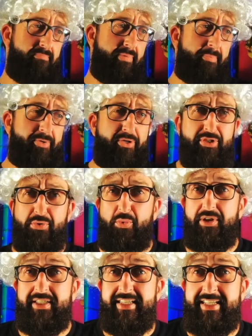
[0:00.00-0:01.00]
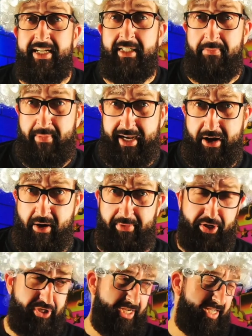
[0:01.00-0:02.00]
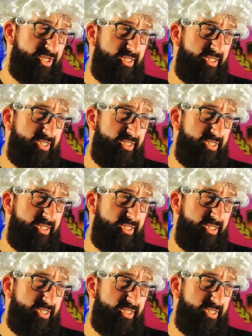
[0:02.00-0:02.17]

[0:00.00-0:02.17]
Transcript: But because it wasn't sent to me and I'm the judge,